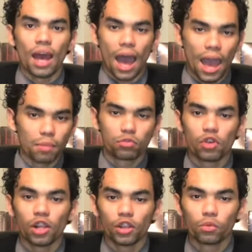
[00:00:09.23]
I am
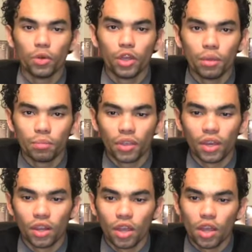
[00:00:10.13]
Trellis Williams, and
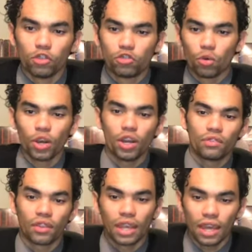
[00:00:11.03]
joining
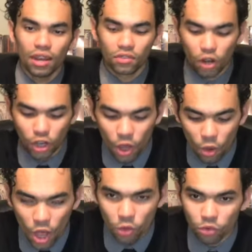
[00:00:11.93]
us again is our
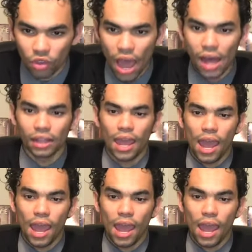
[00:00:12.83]
co-host Ollie